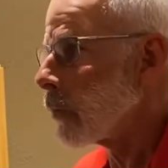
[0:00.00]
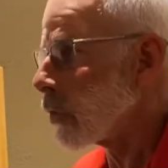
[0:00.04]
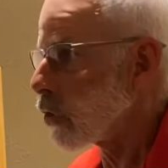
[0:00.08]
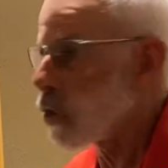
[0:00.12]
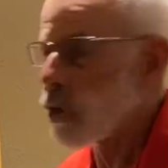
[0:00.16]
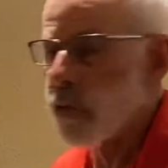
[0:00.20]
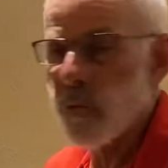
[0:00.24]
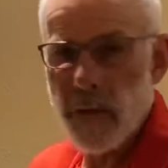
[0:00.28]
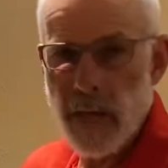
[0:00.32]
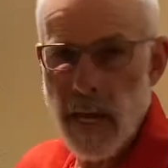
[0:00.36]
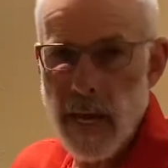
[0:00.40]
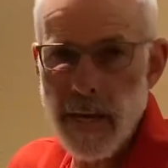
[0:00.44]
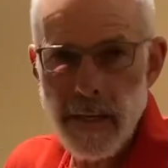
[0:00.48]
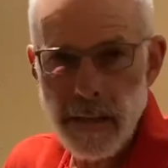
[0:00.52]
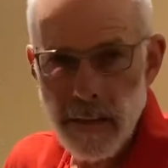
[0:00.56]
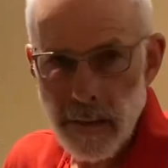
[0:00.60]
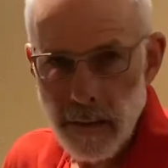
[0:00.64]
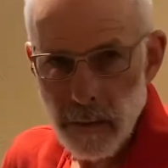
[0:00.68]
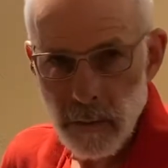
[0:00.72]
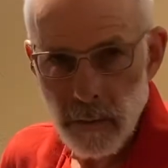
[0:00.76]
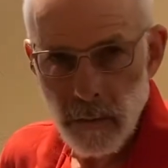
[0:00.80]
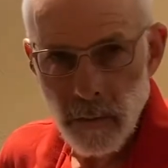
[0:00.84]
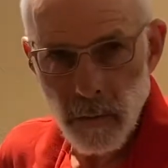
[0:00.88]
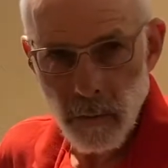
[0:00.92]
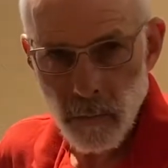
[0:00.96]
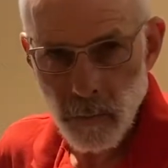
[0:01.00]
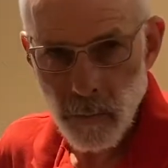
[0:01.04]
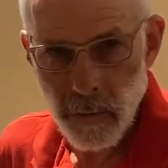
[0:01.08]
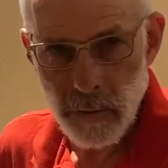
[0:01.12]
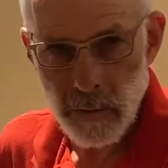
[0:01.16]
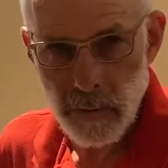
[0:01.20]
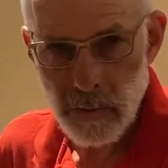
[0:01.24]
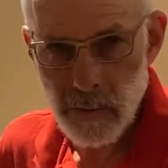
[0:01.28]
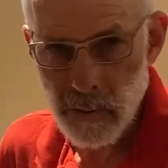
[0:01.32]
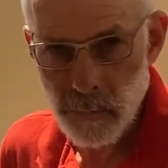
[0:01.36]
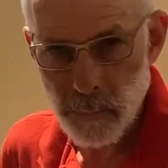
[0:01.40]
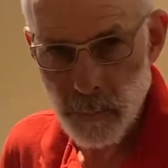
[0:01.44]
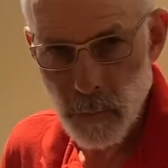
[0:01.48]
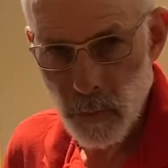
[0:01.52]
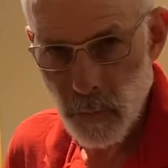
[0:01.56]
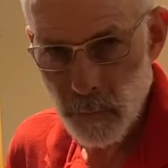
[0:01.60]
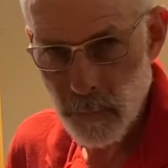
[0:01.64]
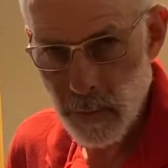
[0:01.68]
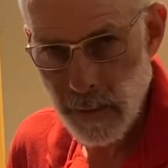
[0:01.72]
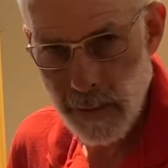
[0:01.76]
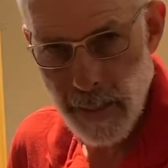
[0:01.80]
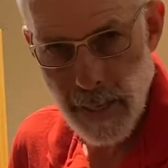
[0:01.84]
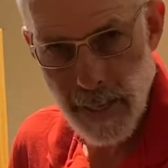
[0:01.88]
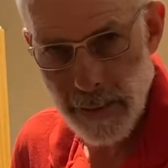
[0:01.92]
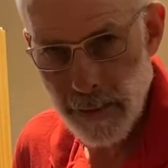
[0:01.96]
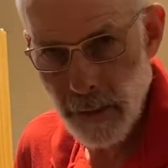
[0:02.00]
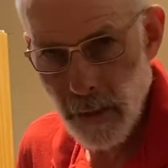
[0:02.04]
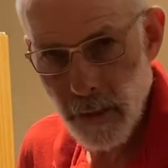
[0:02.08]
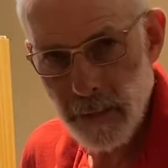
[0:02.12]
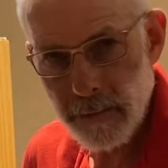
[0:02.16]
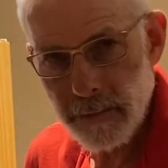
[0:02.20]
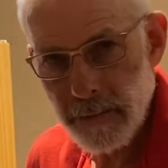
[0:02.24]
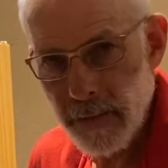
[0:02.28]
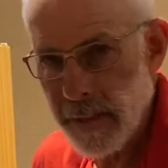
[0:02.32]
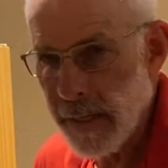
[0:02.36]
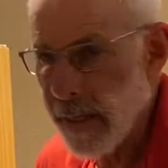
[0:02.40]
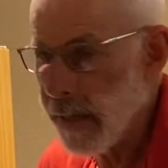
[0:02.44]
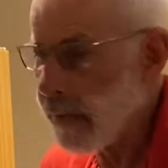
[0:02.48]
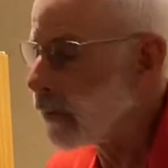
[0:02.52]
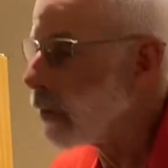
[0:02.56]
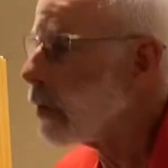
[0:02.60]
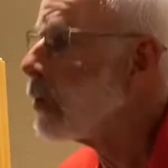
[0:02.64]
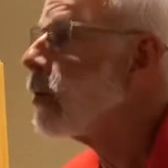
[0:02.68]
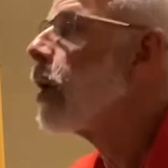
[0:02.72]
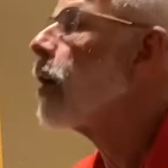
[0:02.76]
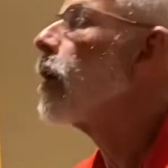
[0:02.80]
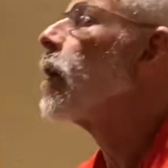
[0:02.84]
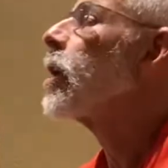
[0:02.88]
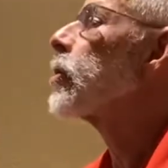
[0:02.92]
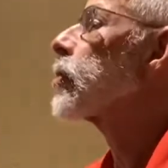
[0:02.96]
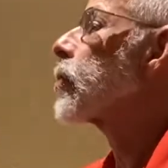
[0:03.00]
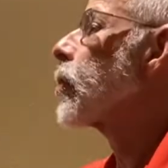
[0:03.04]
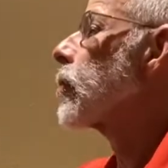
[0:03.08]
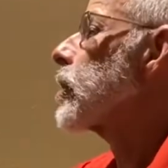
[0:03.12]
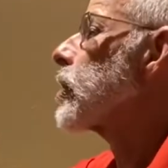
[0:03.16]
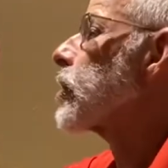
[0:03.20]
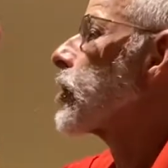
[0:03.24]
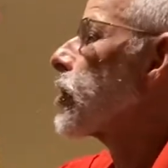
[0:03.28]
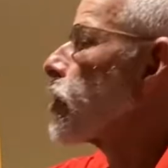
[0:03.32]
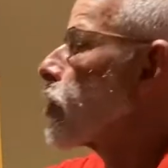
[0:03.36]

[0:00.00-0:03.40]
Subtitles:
created when the sperm and the egg got together. So this is